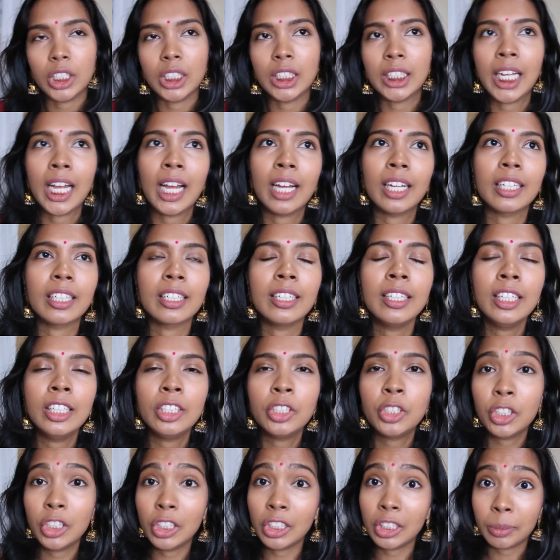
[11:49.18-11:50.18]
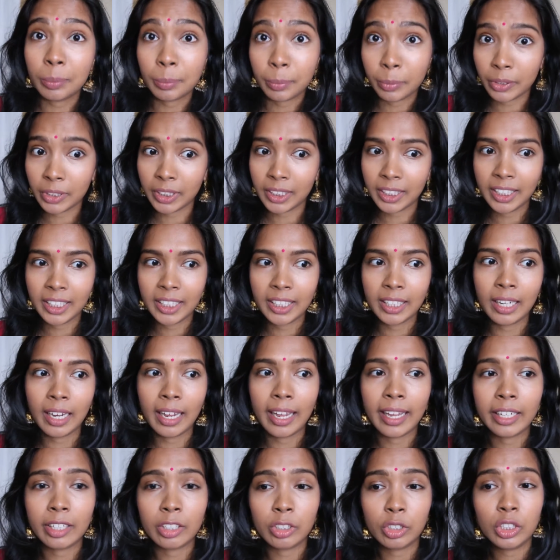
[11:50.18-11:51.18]
young, she's pretty,
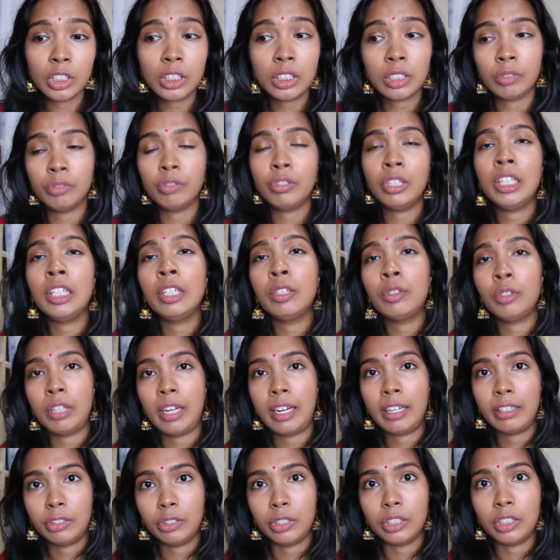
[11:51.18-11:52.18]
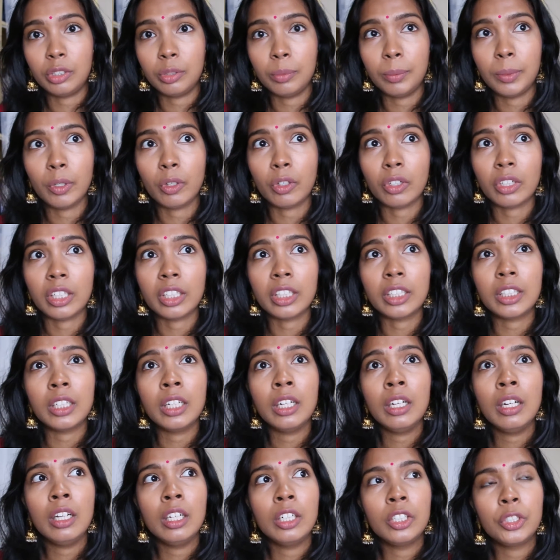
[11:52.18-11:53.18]
and she's a really good actress, to be honest.
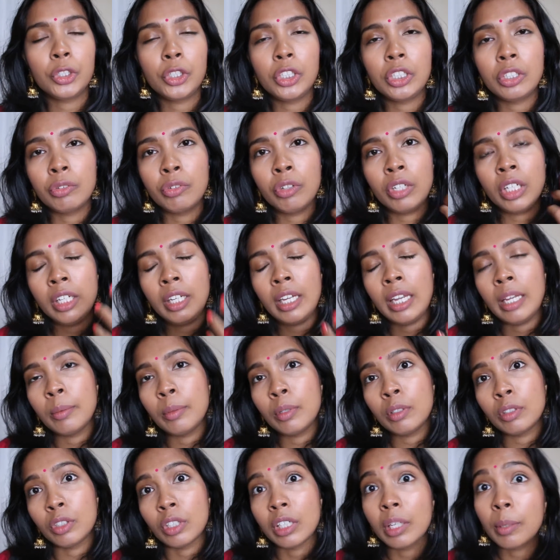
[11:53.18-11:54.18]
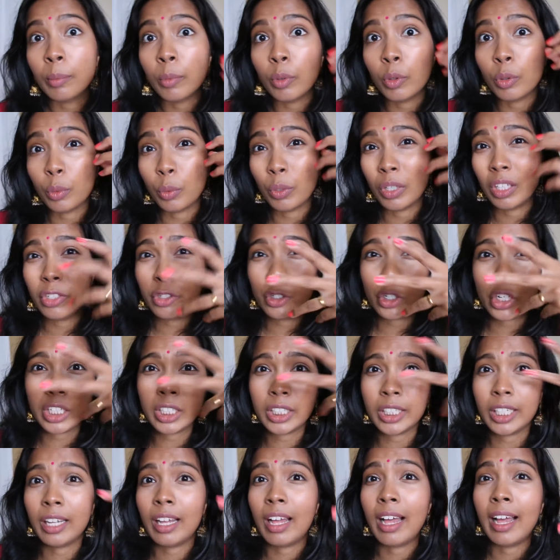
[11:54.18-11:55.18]
She's really able to emote with
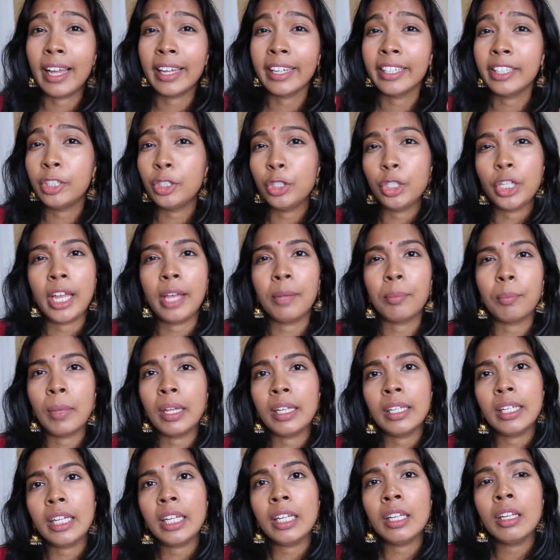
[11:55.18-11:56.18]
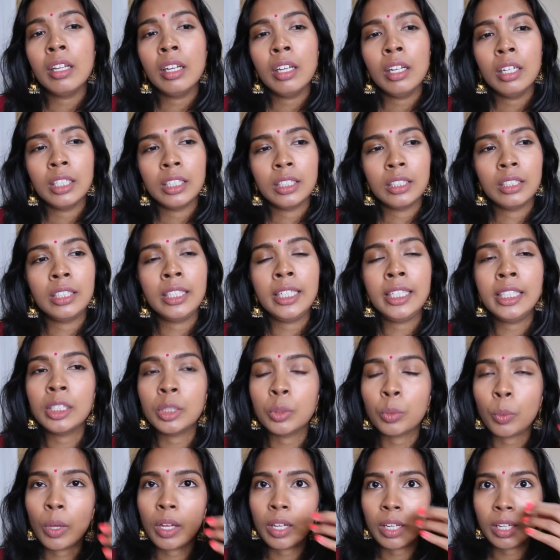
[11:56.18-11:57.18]
just her eyes. She had many
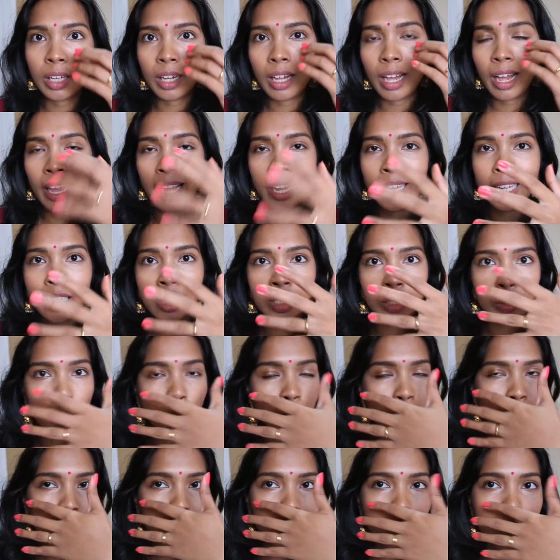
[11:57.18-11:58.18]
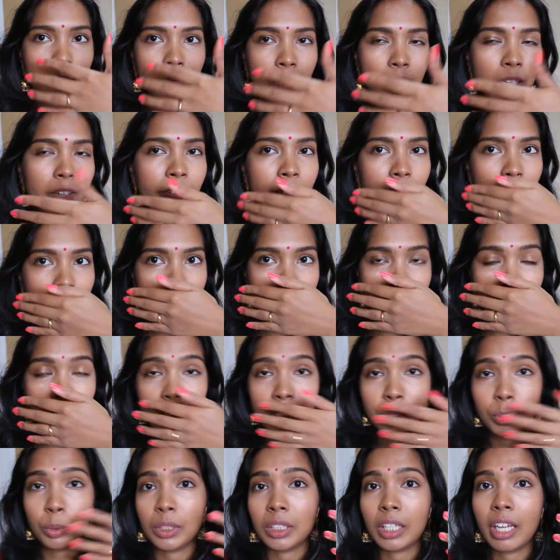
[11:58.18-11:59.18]
scenes where her eyes were, her
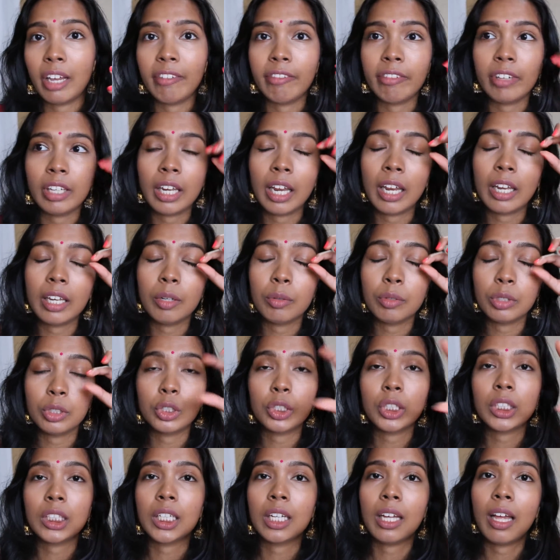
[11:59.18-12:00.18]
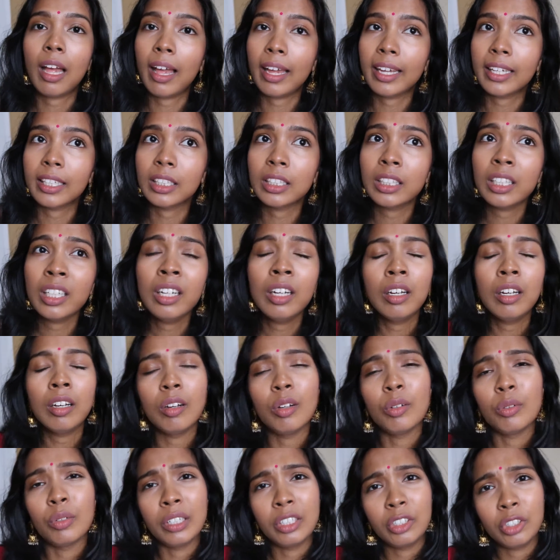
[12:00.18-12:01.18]
face was covered and it was just her eyes.
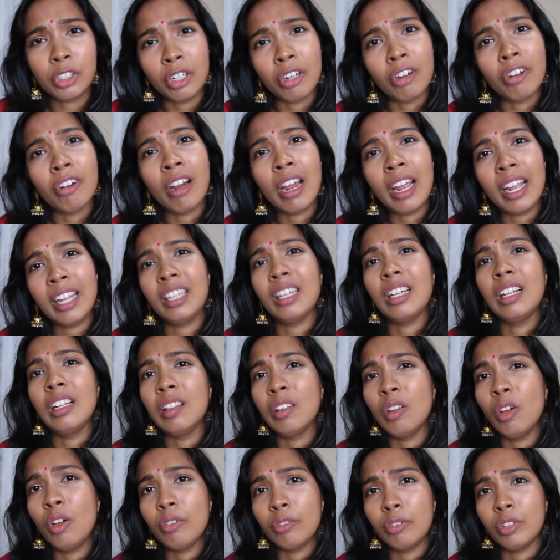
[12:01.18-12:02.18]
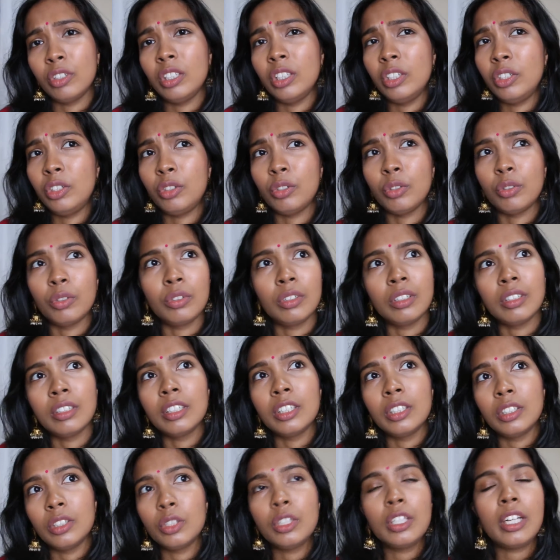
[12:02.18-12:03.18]
Oh, and she cried a lot for this show.
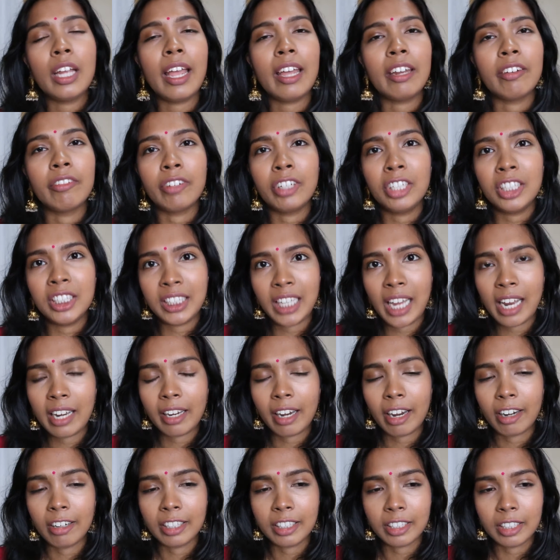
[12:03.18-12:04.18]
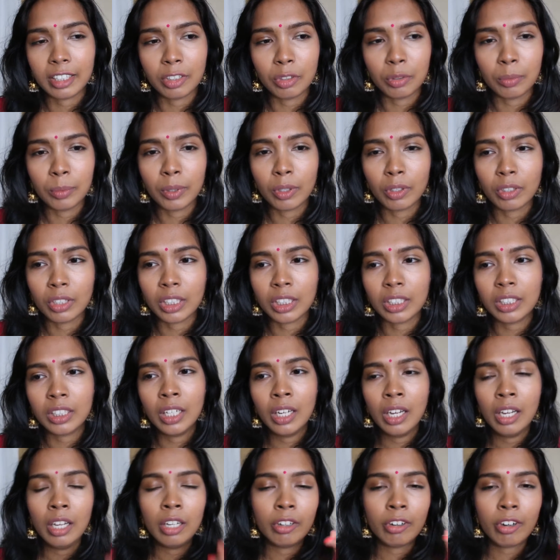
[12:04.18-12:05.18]
She had a very sad character, to be honest.
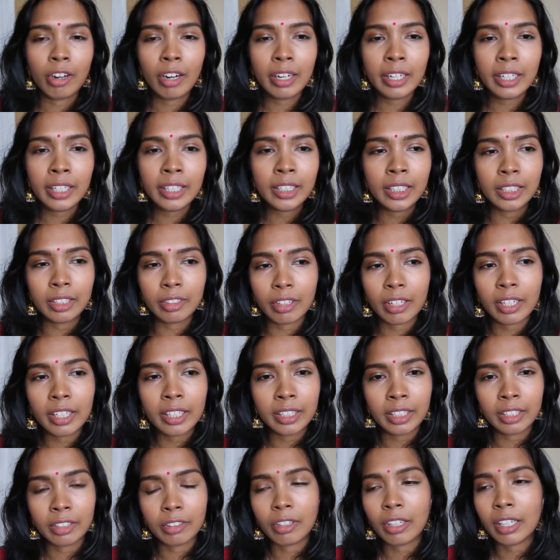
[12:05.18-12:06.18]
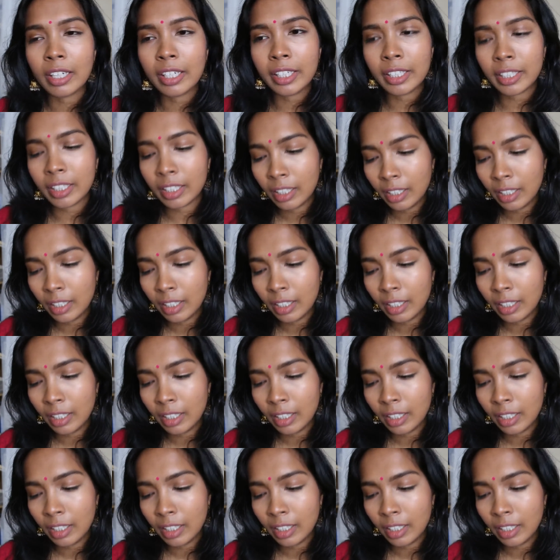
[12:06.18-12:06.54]
Crying and crying and crying.